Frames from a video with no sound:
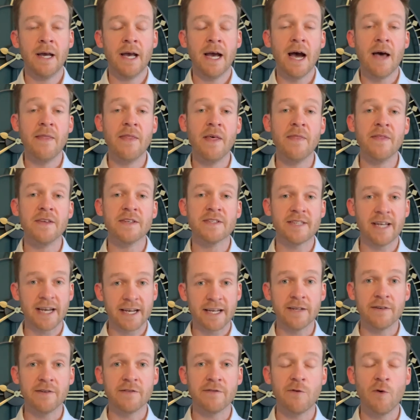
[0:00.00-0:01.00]
And then the
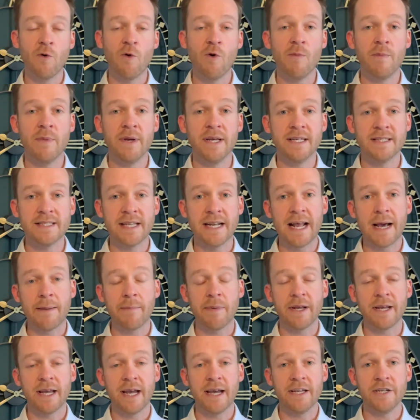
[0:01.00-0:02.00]
second form is an
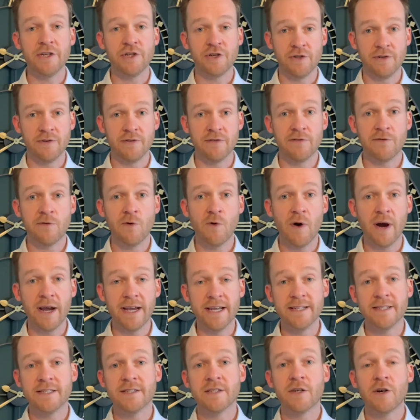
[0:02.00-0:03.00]
application for
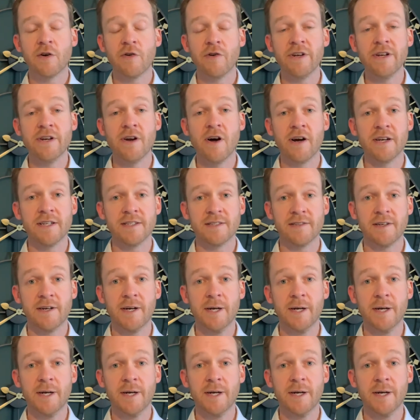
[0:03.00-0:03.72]
a decree nisi.